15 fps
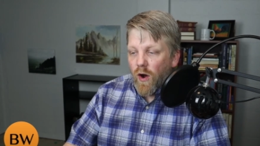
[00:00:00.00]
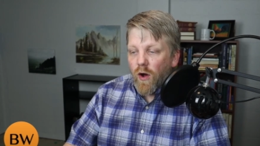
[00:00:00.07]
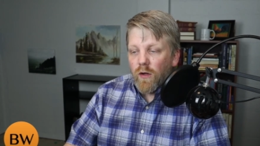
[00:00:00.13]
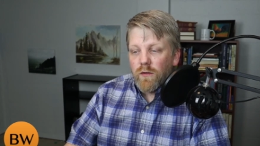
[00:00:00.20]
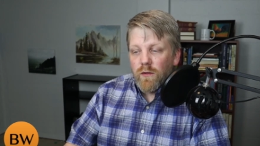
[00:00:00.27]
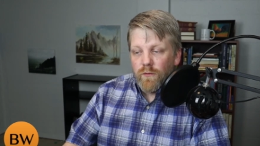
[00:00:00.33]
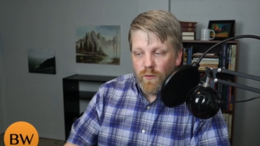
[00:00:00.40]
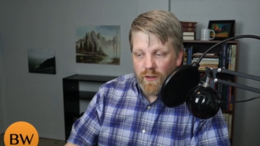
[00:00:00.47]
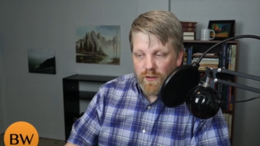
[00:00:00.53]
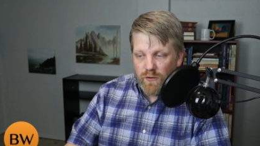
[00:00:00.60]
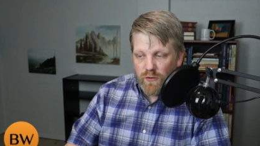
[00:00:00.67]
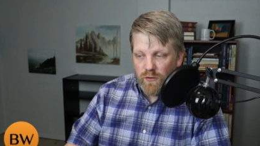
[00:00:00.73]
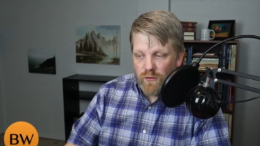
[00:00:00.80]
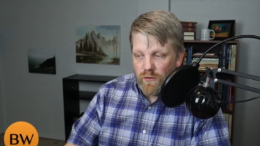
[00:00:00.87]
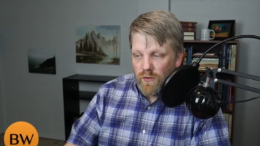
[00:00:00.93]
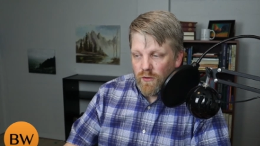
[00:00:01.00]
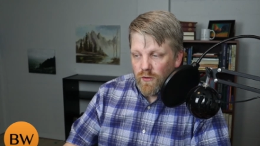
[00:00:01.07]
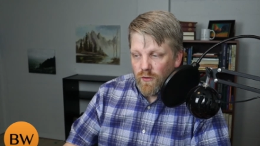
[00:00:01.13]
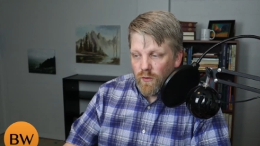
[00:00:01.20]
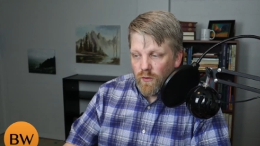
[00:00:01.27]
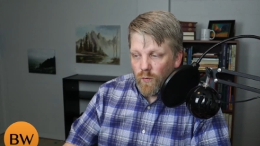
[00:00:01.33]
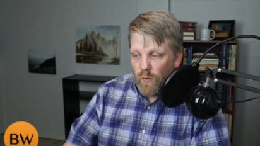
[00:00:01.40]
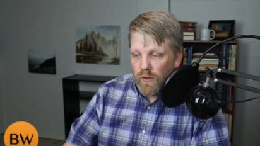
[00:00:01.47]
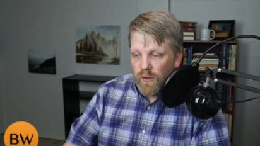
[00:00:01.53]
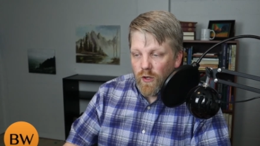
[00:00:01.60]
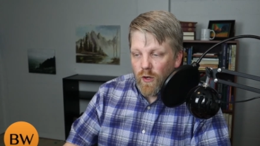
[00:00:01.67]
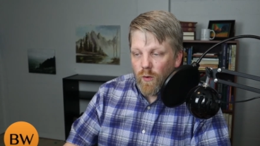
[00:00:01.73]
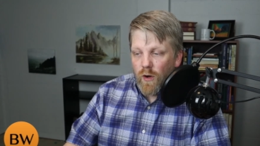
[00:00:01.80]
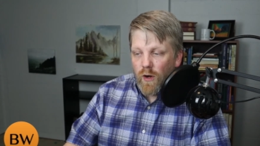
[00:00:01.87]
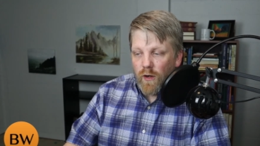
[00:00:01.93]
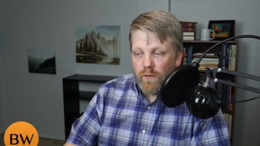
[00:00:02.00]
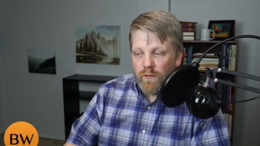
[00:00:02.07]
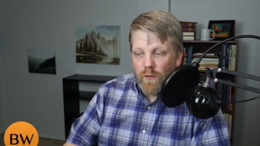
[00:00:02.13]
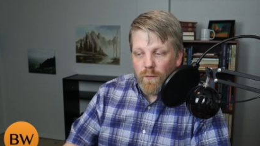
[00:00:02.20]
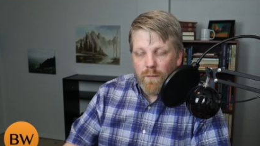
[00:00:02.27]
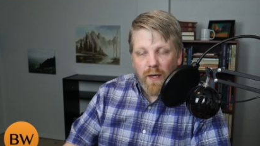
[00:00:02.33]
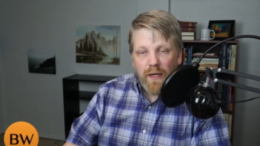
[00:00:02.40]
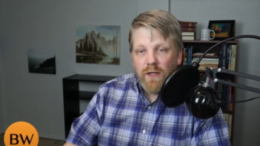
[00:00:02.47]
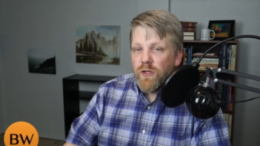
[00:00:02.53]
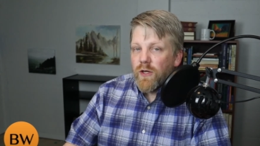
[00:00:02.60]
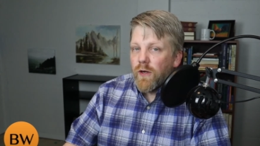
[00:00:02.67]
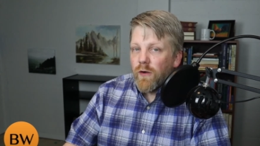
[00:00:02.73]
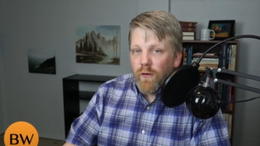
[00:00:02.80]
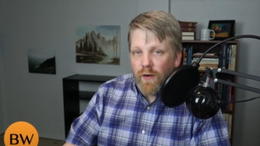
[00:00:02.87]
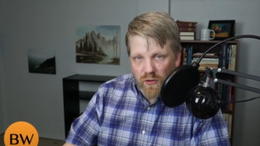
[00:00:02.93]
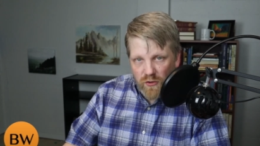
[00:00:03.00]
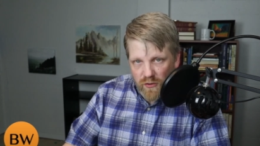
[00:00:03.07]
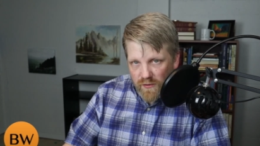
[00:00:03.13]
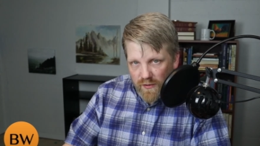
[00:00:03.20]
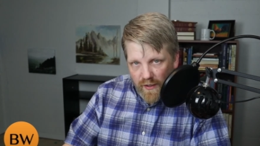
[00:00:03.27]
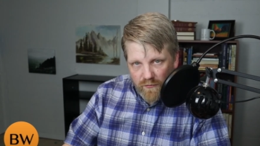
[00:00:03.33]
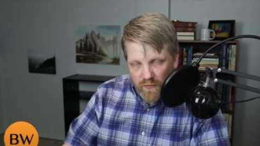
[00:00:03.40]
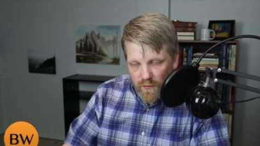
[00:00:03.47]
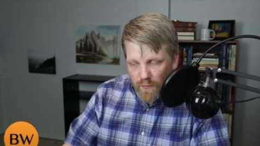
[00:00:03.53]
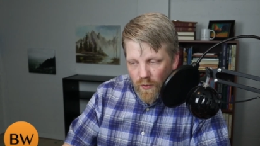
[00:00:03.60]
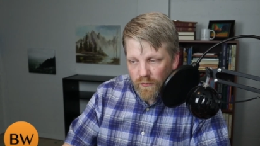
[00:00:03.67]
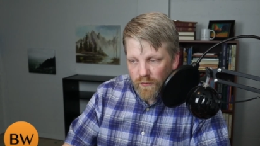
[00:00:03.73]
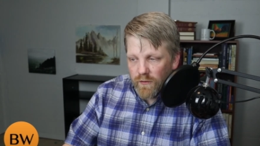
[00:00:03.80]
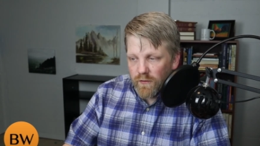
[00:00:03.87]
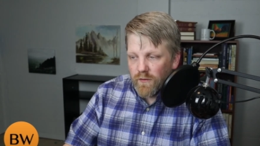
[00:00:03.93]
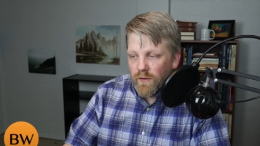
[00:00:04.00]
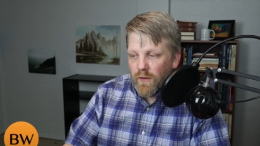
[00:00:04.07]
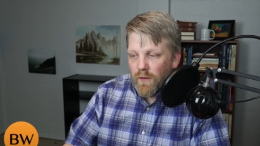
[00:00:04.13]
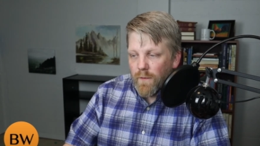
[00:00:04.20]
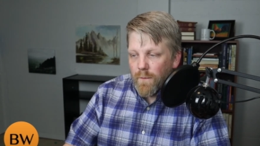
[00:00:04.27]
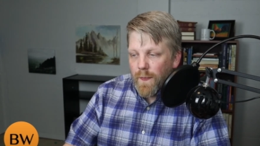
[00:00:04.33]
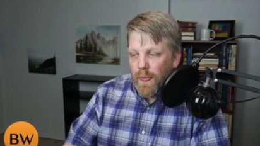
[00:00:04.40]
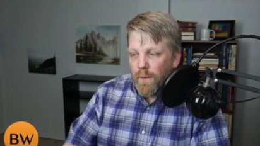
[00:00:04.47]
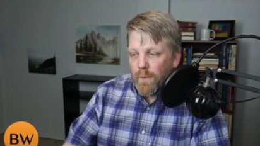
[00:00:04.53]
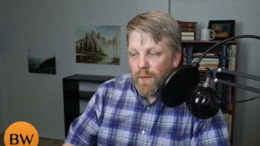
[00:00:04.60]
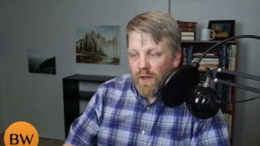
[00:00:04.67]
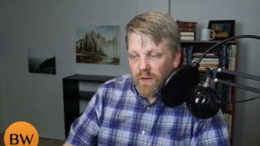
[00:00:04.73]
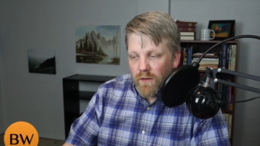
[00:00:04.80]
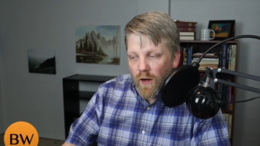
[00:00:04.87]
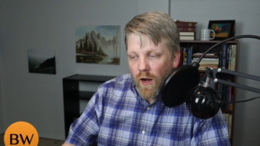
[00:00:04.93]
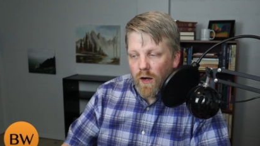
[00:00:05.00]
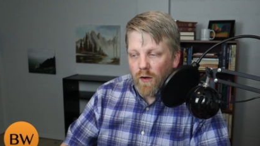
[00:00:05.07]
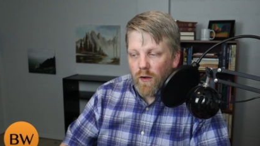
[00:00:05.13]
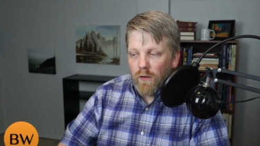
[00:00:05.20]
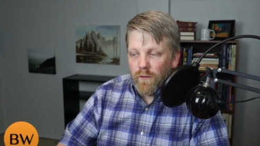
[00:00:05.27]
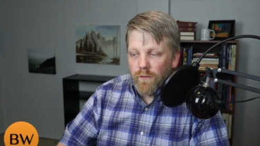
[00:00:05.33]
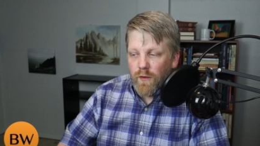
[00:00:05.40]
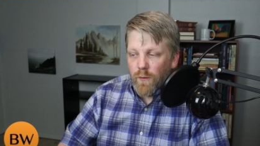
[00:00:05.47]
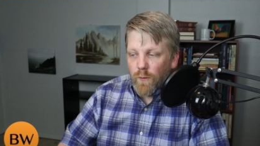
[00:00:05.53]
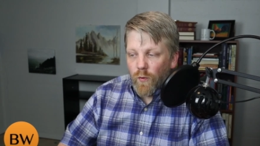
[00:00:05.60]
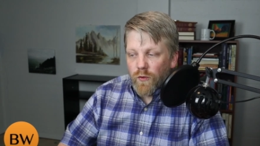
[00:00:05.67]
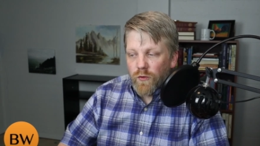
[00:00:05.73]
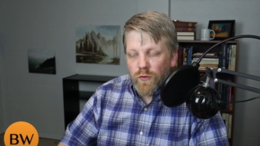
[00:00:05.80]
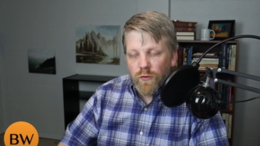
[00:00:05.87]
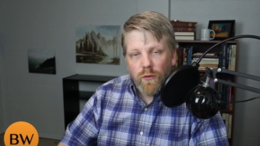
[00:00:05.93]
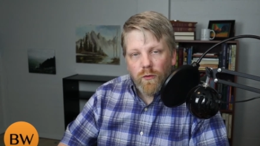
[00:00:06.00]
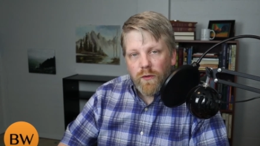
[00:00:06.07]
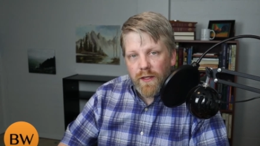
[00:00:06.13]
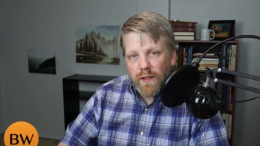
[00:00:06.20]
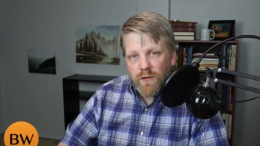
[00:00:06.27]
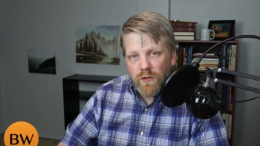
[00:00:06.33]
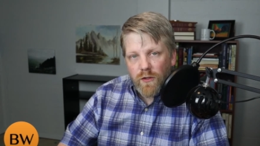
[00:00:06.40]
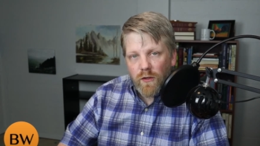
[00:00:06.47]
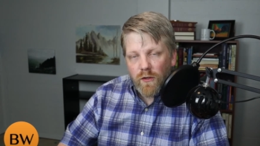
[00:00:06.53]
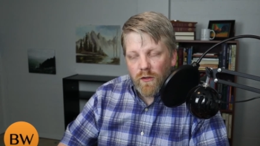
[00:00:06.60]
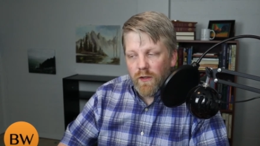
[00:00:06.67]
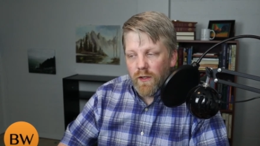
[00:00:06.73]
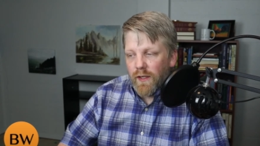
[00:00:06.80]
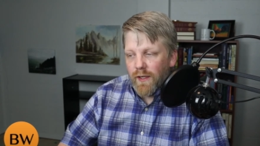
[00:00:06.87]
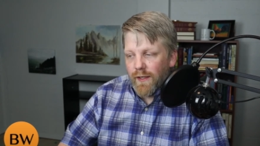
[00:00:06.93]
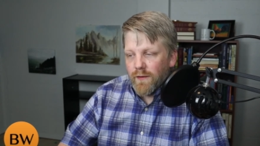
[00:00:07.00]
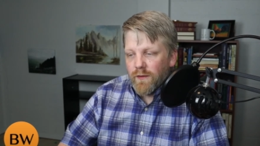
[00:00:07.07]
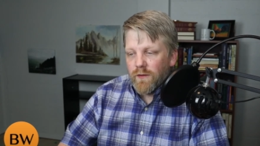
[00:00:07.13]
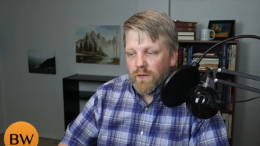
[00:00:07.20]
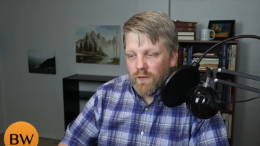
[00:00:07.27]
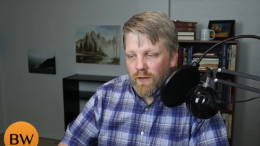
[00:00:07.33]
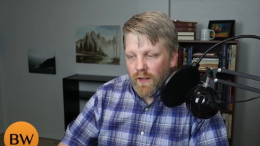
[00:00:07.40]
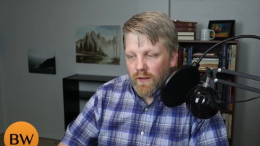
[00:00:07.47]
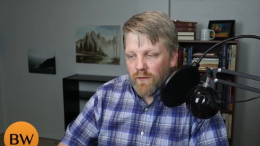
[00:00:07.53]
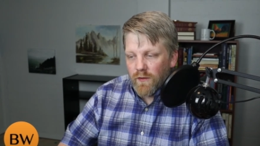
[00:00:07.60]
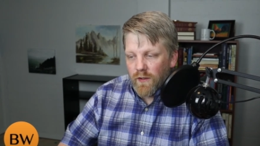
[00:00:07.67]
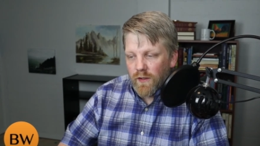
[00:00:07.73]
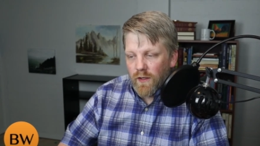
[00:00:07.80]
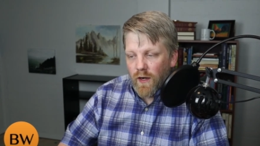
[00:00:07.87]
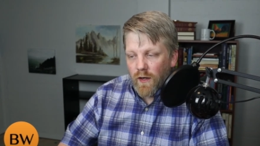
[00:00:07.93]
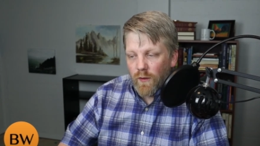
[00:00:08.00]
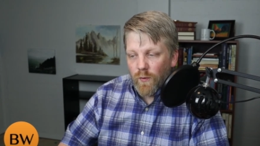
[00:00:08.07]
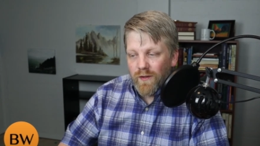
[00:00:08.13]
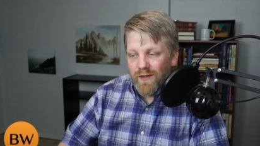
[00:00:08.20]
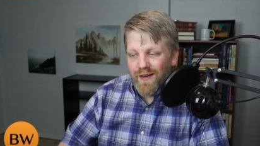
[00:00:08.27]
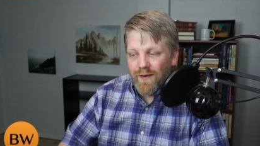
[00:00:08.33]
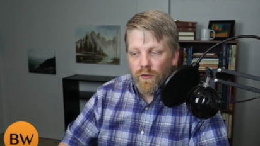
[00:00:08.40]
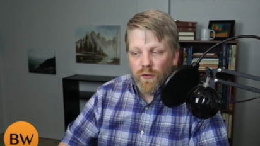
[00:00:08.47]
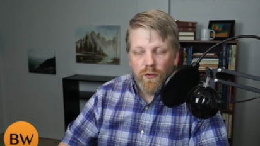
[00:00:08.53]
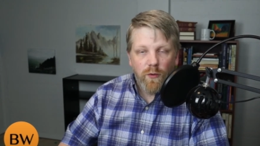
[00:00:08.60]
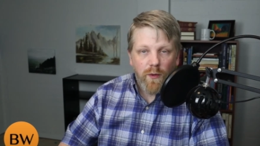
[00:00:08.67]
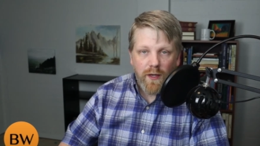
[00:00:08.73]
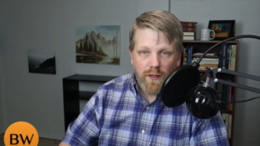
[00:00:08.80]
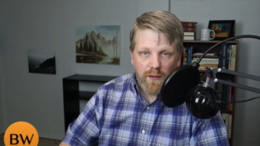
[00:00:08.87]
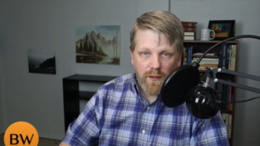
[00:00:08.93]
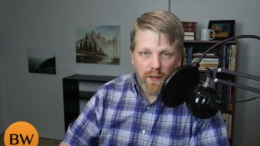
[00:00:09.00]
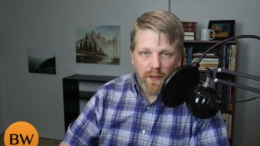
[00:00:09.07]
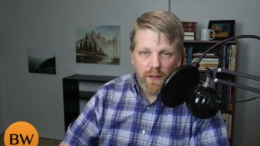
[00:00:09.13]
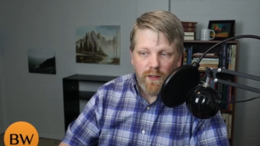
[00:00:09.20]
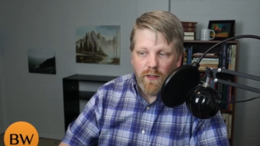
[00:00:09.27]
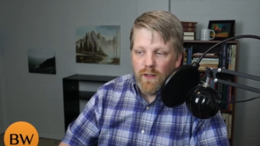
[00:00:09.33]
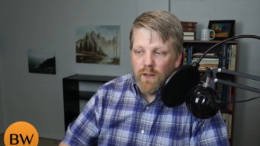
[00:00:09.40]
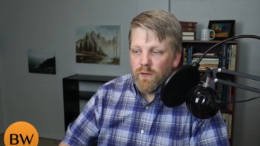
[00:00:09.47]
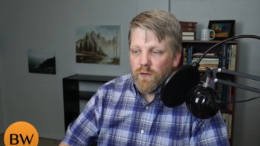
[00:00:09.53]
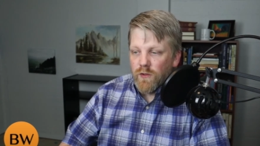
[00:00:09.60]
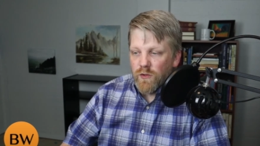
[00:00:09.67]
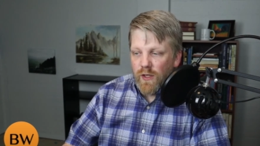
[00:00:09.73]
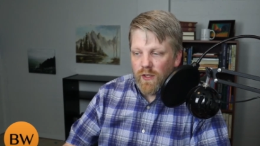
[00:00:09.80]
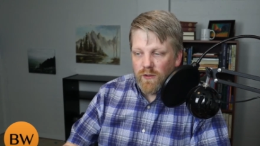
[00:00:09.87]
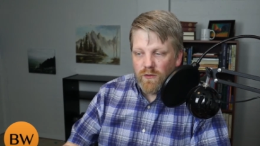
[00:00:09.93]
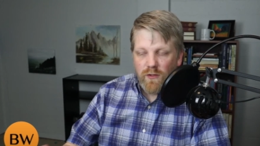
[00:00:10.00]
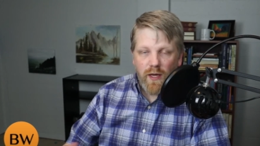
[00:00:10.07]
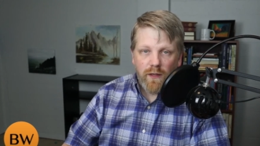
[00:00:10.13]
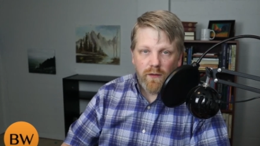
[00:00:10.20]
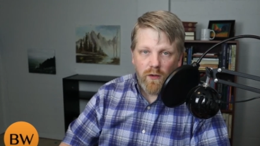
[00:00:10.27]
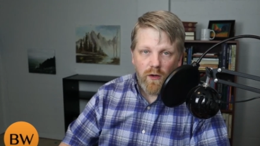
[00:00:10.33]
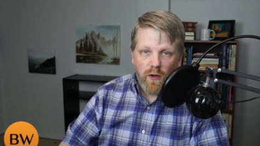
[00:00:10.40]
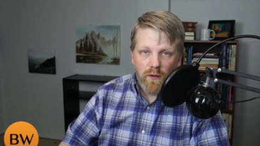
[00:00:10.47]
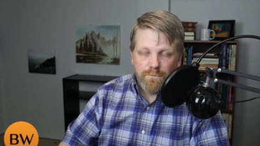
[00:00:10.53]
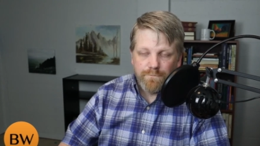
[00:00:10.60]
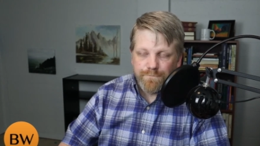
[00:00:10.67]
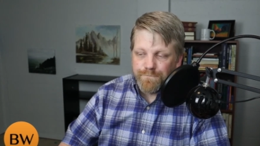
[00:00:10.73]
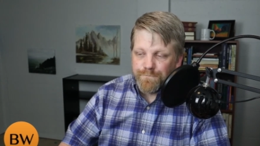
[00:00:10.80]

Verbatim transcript: all of which would go on for many generations after Moses, but not all of them were truly eternal in the sense that God would never do anything to change that law.